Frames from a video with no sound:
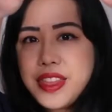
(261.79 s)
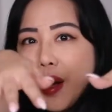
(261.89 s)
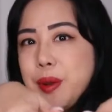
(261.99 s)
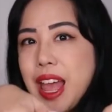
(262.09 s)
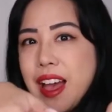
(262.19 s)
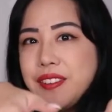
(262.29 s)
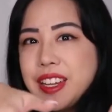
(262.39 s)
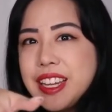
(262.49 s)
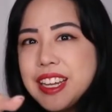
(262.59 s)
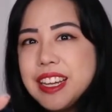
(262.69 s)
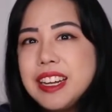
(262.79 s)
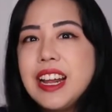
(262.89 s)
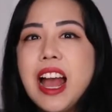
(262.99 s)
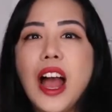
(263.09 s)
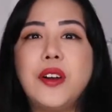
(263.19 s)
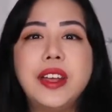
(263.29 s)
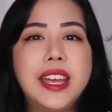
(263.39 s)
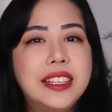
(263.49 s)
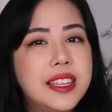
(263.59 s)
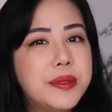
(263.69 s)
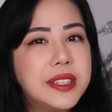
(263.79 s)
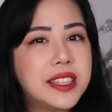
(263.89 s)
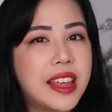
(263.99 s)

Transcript: there we have it. How easy was